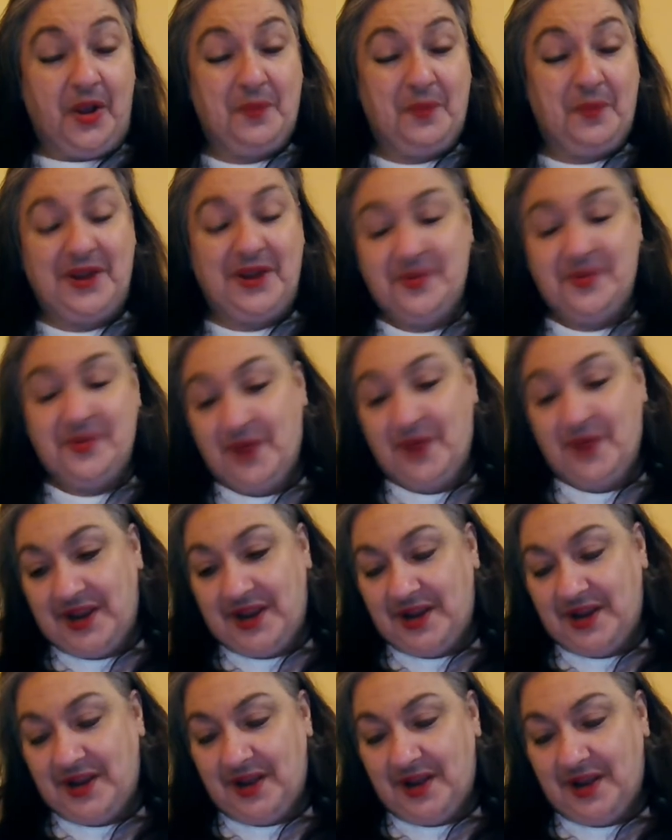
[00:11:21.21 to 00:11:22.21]
By the
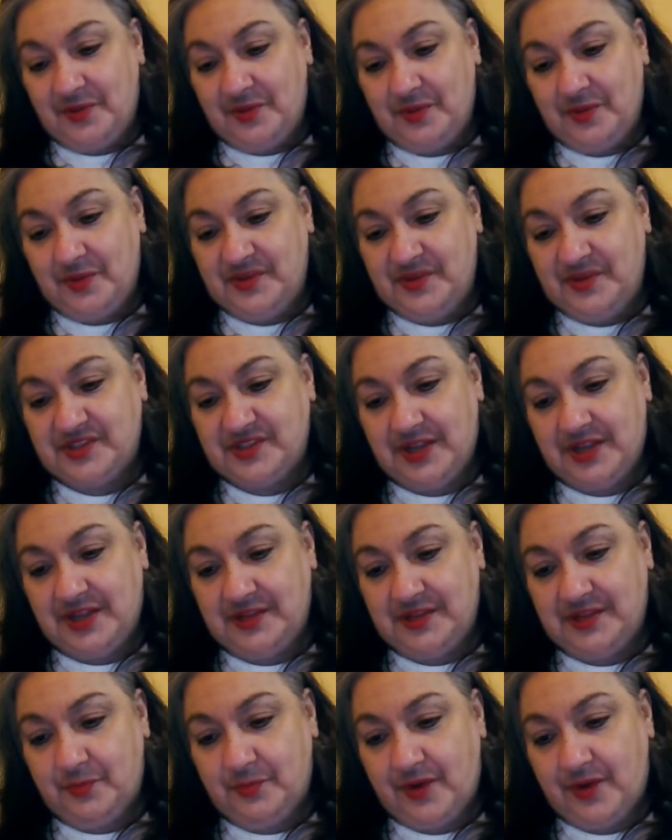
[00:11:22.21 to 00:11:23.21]
way, I'm going to be
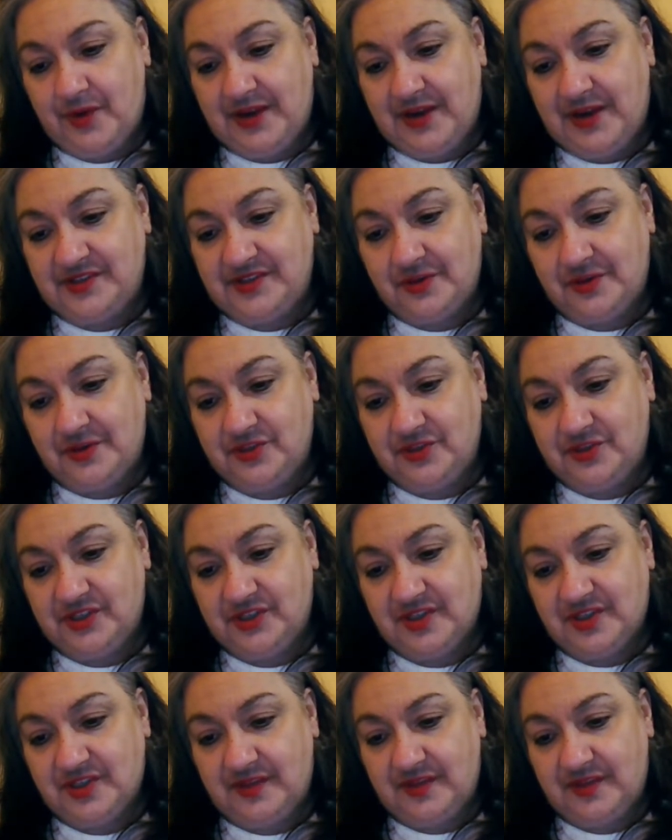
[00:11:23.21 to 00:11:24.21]
slightly
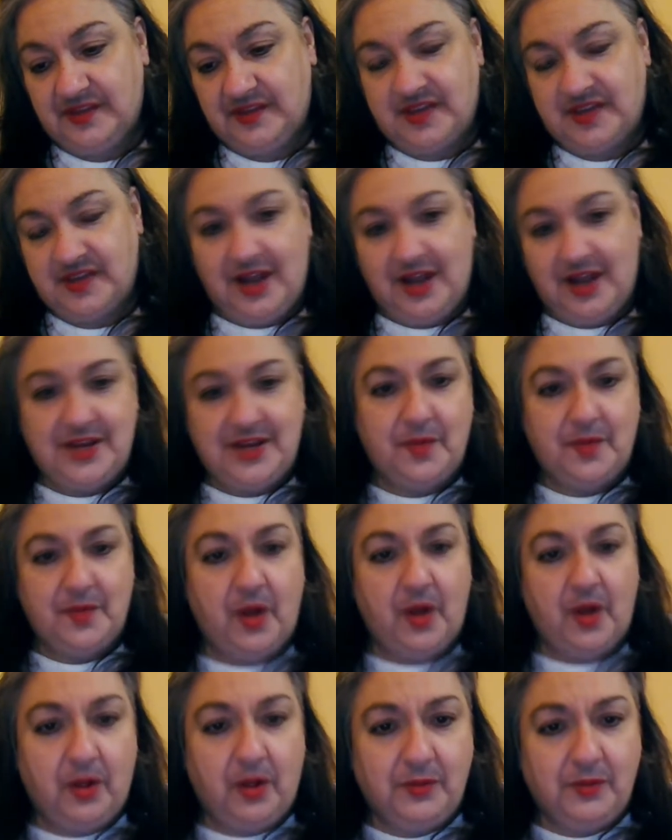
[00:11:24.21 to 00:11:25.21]
braggadocious on this. I am
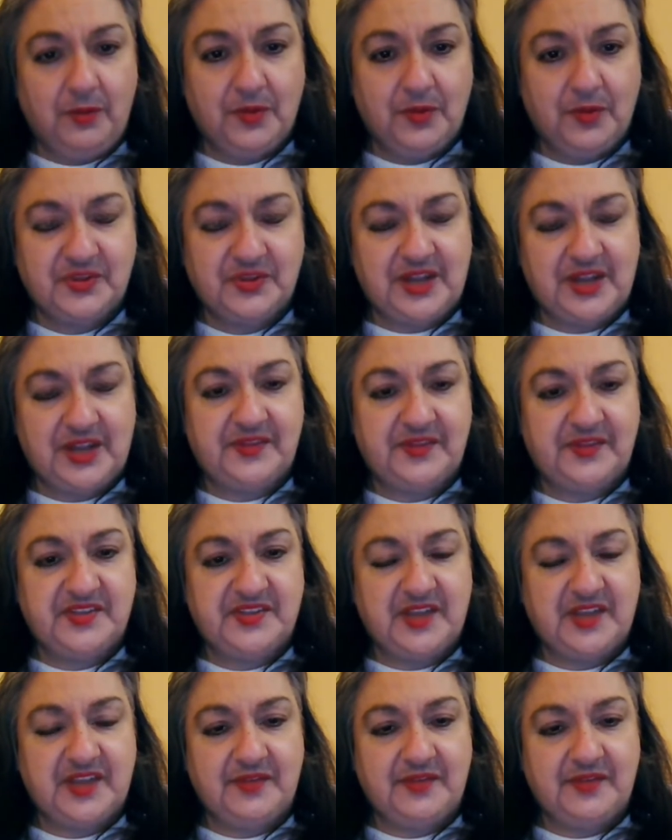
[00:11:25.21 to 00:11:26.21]
almost at the
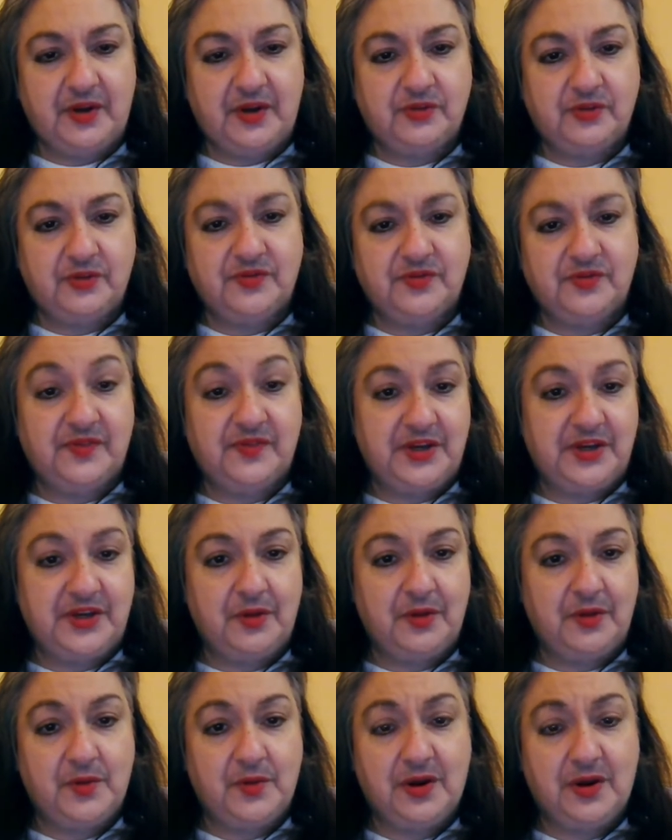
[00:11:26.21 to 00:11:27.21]
700
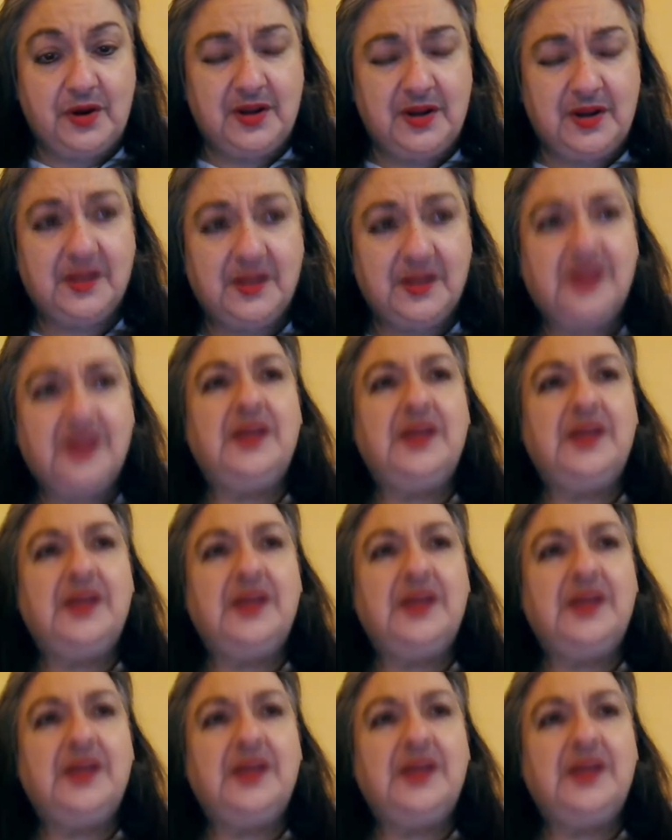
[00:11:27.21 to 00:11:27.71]
video mark.